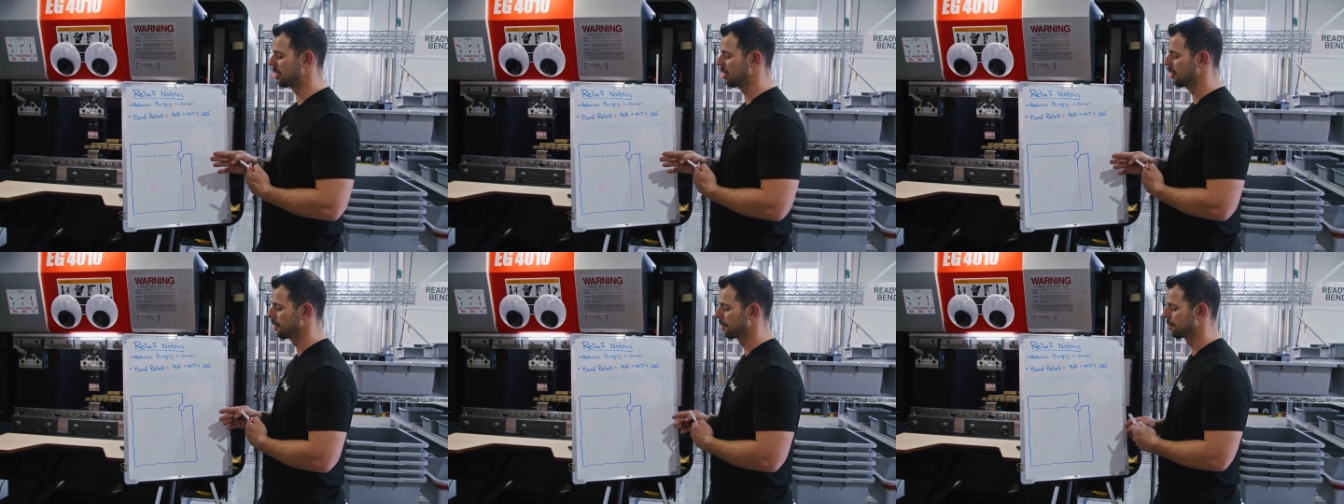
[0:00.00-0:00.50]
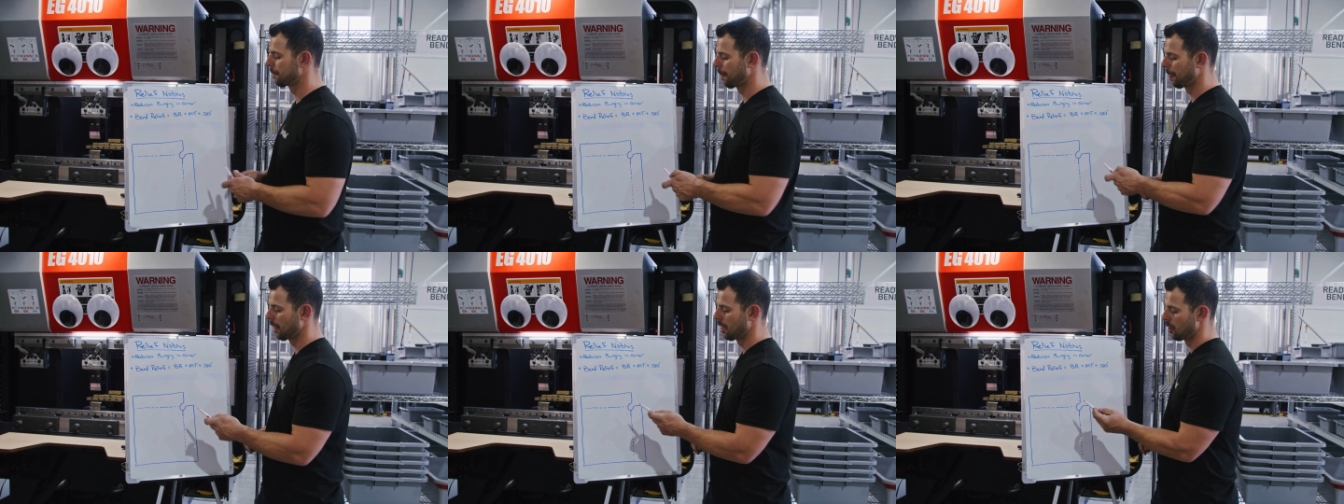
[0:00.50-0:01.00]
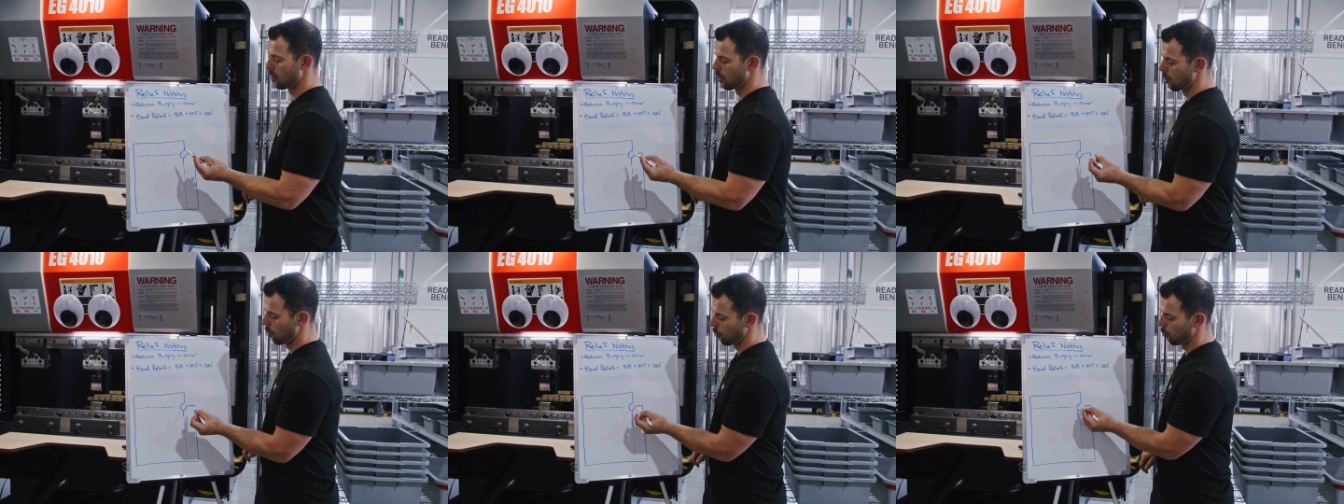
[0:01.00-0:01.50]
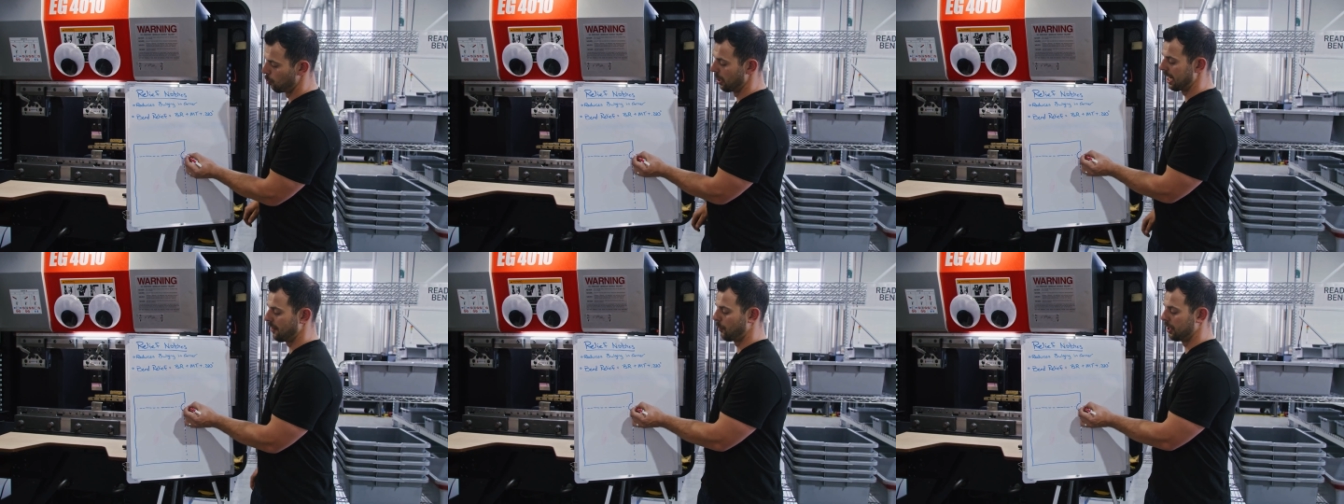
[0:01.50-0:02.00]
other,
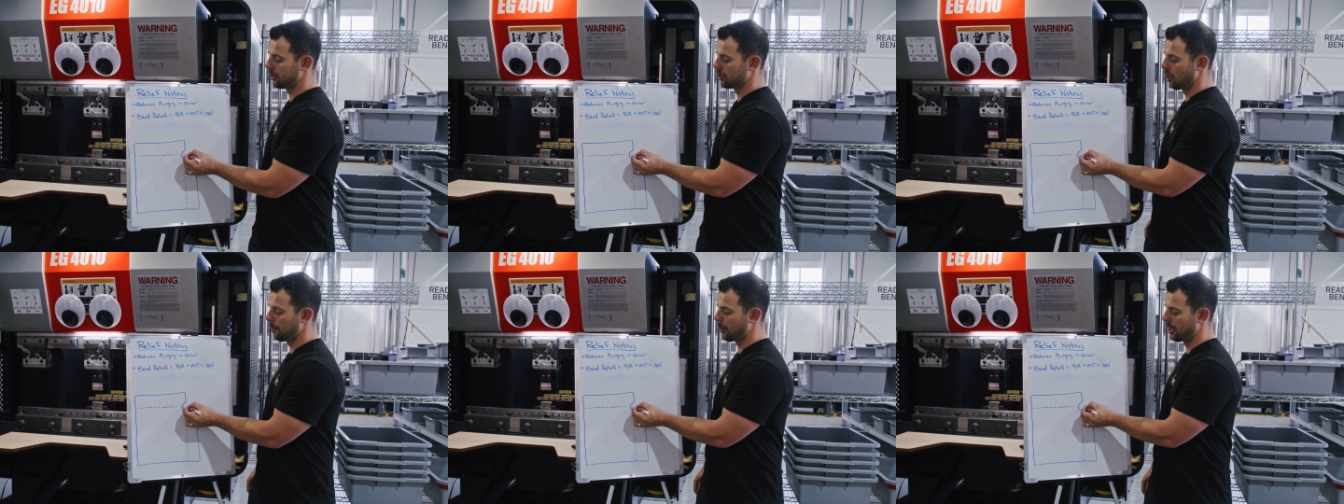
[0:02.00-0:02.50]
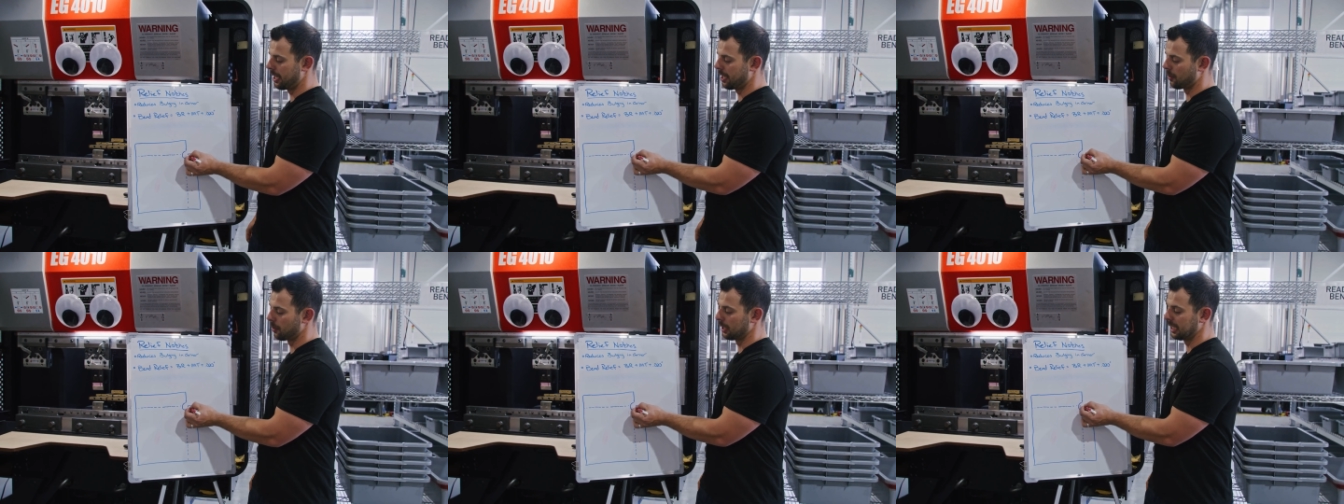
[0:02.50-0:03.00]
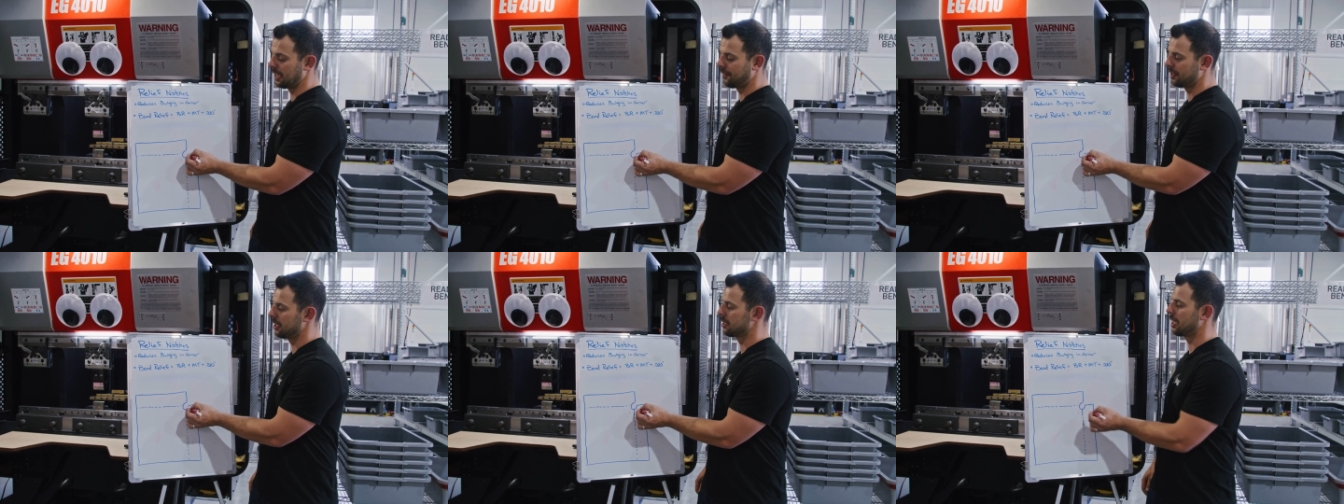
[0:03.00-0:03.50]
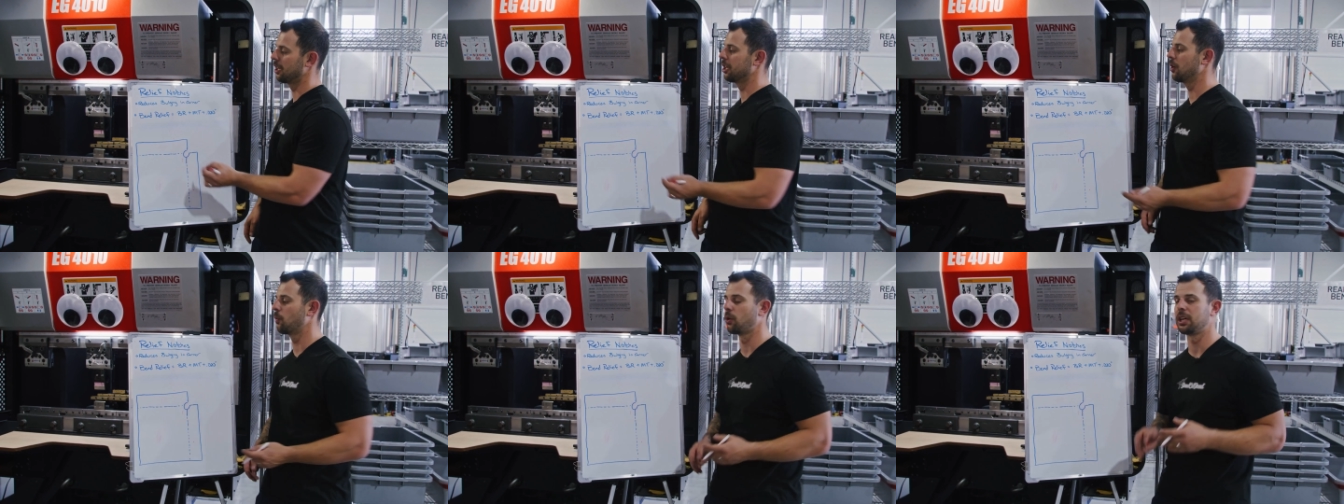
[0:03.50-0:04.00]
what if we don't put in a relief in this
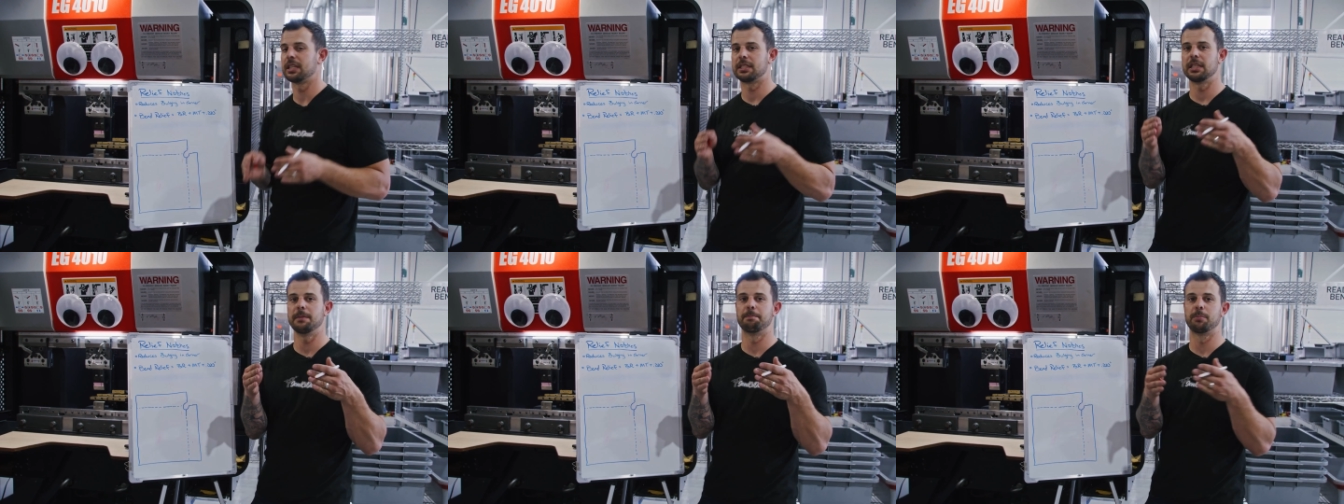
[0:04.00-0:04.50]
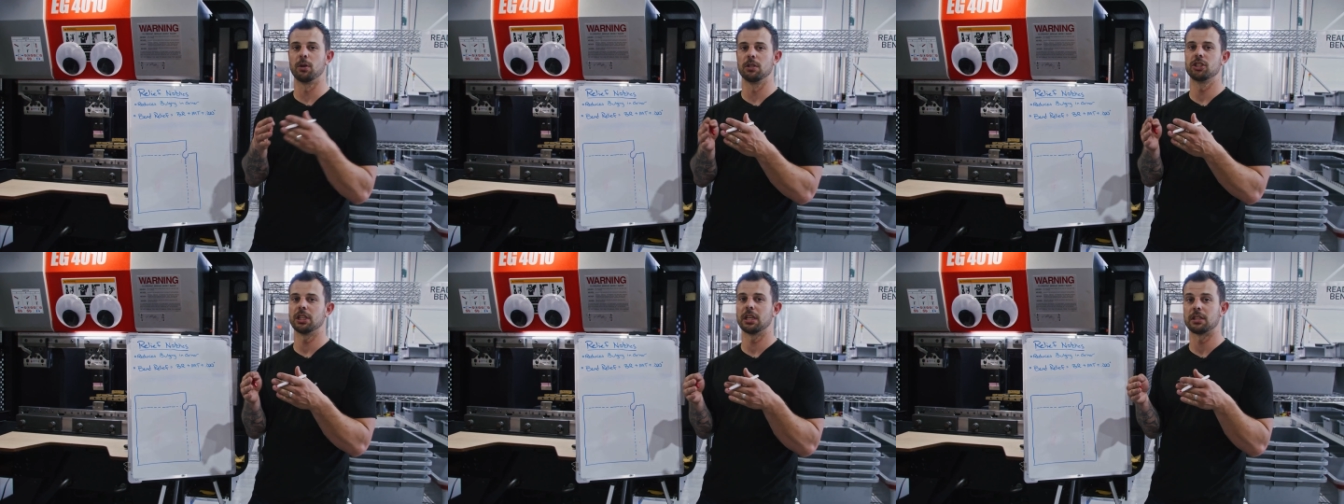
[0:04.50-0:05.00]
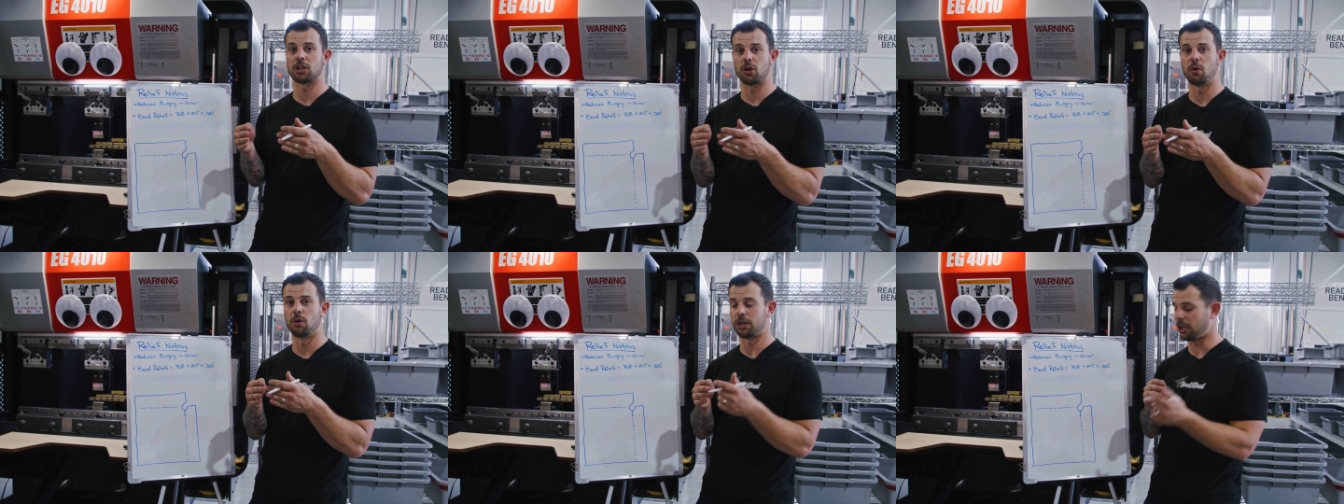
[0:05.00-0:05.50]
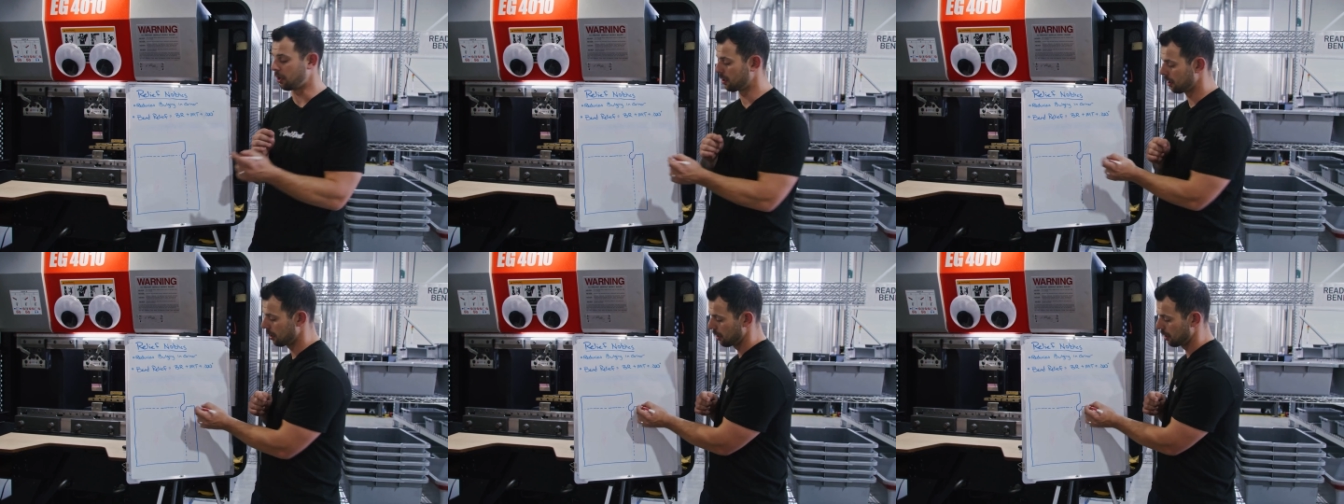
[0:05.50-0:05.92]
area, we're gonna see bulging in the corner